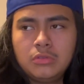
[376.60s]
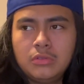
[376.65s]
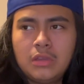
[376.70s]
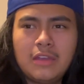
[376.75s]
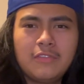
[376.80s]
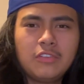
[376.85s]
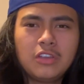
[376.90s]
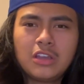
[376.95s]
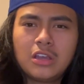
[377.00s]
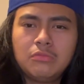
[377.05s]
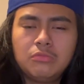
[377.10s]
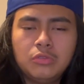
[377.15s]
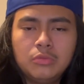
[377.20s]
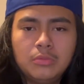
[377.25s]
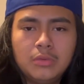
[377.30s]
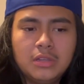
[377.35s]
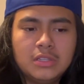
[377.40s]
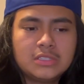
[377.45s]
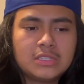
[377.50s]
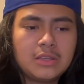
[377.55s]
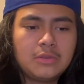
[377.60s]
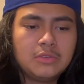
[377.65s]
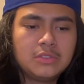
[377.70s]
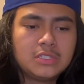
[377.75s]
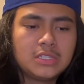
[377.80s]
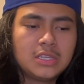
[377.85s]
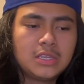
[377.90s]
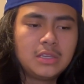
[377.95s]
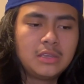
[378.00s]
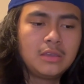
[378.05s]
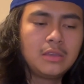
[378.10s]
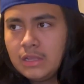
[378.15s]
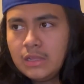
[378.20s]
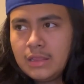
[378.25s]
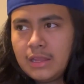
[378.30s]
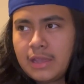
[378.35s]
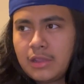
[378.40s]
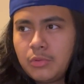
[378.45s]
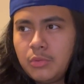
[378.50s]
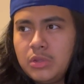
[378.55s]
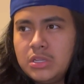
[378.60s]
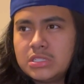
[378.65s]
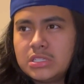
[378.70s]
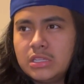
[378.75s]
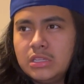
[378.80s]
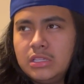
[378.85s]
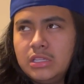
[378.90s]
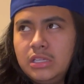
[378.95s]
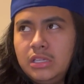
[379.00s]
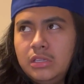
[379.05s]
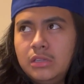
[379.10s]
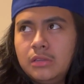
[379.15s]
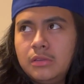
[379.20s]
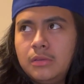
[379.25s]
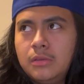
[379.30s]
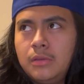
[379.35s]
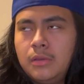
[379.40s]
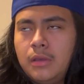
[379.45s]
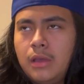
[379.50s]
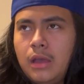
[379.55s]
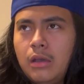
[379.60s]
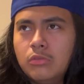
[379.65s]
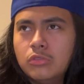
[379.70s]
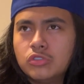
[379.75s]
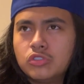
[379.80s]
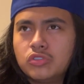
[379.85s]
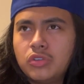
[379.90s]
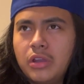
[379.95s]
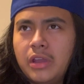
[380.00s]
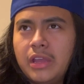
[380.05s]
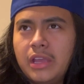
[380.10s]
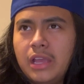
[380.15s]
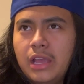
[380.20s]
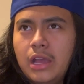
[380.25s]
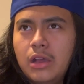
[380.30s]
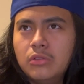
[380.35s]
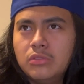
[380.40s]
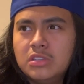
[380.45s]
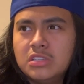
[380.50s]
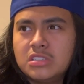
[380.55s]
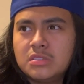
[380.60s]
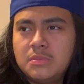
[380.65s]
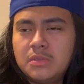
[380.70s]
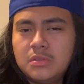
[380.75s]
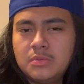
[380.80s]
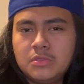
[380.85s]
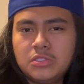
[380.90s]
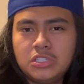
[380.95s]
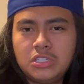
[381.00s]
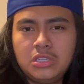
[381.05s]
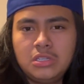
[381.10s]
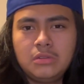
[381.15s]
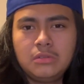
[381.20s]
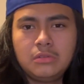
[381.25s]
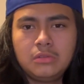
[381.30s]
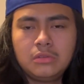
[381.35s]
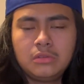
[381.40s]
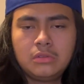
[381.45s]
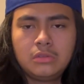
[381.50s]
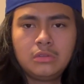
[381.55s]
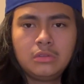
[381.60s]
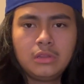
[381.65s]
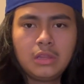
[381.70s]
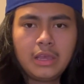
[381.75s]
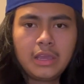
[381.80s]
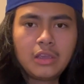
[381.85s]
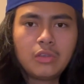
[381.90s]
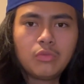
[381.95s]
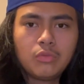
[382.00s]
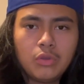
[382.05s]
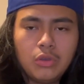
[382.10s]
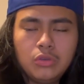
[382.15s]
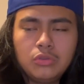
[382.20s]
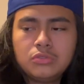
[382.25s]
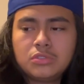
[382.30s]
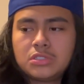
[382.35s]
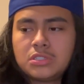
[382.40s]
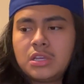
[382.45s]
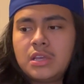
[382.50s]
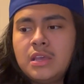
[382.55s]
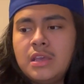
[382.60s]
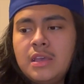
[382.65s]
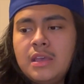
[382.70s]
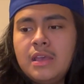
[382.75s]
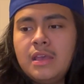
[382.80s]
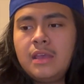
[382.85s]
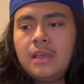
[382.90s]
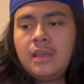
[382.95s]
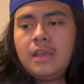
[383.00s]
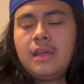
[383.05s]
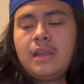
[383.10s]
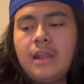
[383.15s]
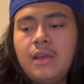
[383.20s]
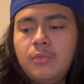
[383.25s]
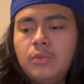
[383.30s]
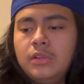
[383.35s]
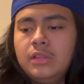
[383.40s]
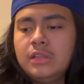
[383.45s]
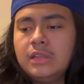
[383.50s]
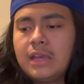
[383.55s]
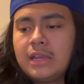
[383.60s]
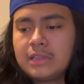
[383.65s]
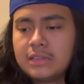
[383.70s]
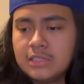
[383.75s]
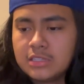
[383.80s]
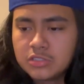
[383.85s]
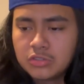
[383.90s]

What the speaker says: every couple months, I would say. Like recently, I was trying out the Smith machine, like rows, and I really liked it.